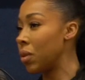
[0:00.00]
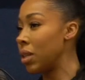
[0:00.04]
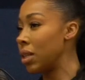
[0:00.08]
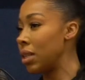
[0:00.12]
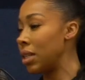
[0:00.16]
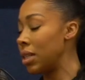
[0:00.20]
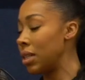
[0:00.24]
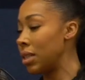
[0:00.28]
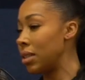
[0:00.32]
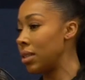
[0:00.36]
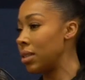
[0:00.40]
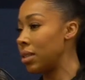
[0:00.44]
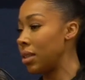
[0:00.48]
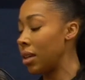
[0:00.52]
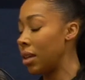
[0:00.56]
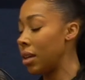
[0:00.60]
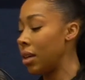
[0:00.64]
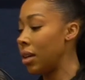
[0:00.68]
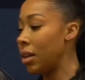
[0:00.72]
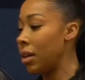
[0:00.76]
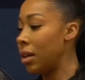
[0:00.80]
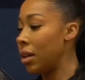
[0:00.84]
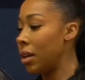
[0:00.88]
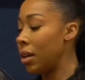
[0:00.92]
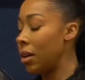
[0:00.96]
what it is
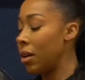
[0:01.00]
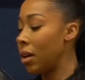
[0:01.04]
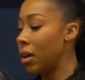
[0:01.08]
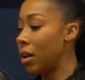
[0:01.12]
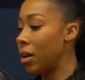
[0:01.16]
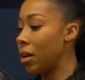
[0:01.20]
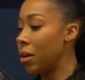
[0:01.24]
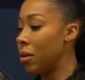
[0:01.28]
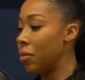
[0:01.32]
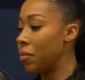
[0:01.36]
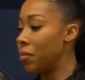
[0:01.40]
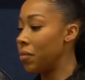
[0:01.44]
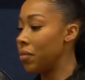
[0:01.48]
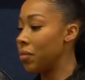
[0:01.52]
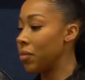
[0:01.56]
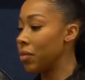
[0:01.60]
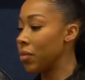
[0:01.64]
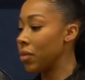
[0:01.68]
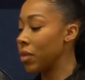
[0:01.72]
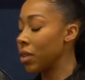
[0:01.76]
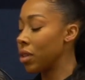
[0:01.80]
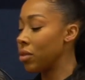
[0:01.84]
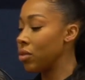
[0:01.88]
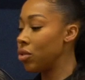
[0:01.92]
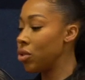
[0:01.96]

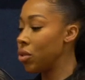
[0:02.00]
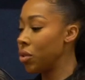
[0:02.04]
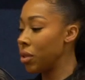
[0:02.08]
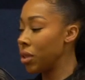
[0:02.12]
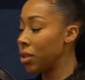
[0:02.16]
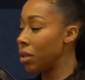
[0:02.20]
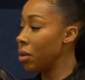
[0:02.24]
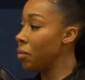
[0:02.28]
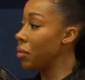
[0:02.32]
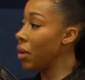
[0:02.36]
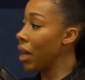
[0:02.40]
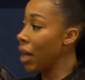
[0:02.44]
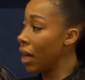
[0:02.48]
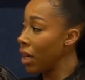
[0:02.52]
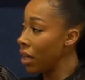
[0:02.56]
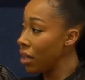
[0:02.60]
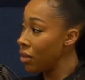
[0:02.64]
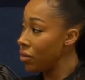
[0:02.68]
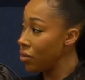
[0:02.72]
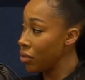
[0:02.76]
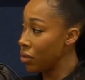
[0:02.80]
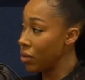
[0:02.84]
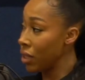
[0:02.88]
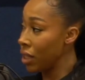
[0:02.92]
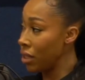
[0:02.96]
during the
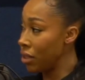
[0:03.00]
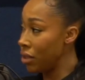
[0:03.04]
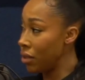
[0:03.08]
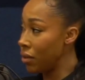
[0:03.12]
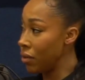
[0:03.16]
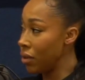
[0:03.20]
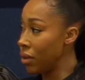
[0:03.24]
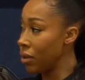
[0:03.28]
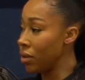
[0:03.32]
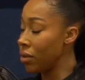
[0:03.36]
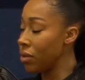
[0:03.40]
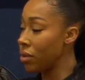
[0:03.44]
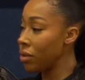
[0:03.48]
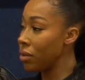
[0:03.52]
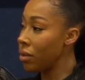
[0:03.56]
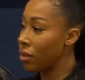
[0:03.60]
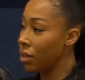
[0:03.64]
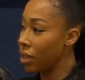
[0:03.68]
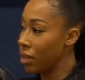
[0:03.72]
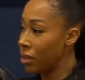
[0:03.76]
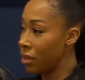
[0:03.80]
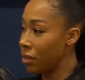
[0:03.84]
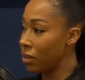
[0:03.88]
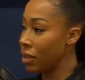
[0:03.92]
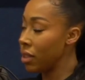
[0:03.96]
behavioral interviews, not
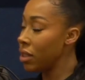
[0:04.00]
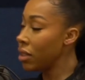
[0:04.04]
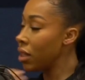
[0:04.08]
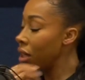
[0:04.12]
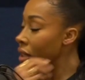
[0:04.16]
necessarily the